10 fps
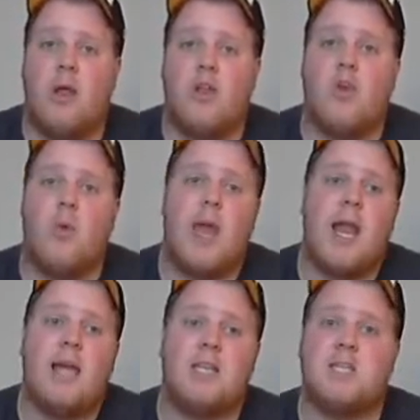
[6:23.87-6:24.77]
Duran
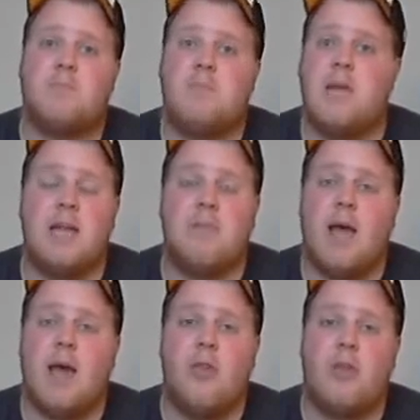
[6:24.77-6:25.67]
had just beaten him
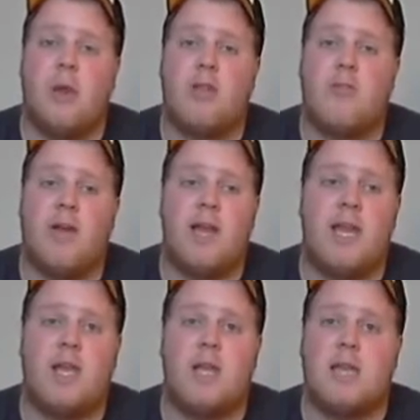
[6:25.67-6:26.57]
down throughout the fight and
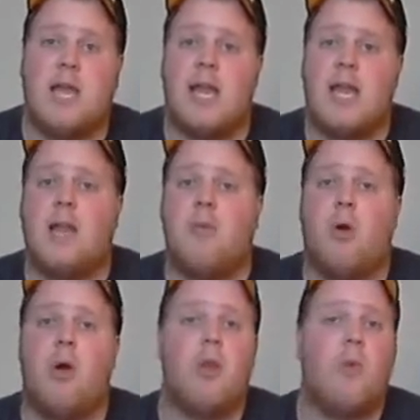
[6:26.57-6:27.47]
he couldn't take it
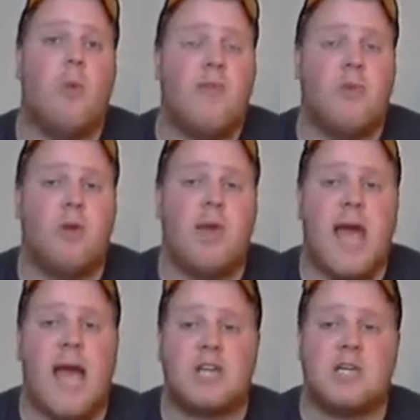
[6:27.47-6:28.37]
anymore. And the referee
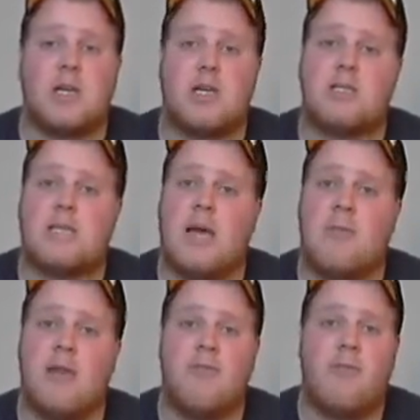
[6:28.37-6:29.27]
actually could have stopped
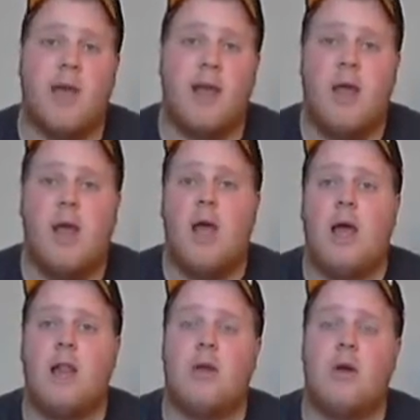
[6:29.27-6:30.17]
that fight
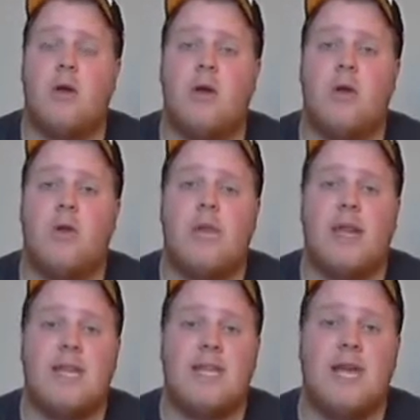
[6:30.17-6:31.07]
a little earlier
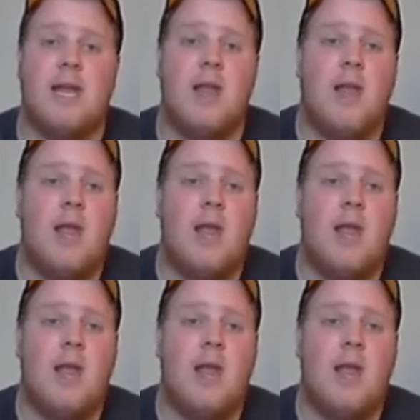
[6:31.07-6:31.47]
than he did.